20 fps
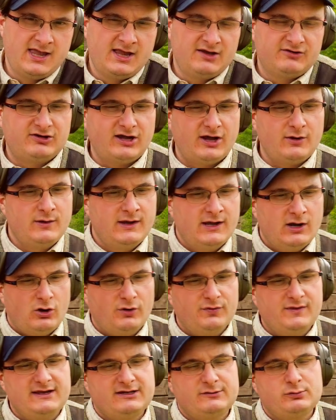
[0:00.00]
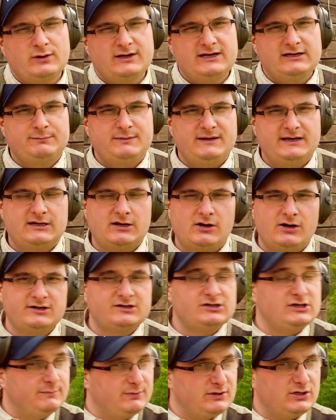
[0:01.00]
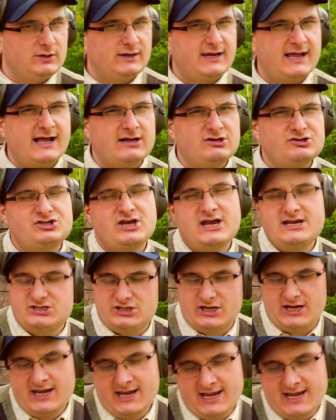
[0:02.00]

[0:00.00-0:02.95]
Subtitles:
So on this one, he's been kind to you, but you can change it.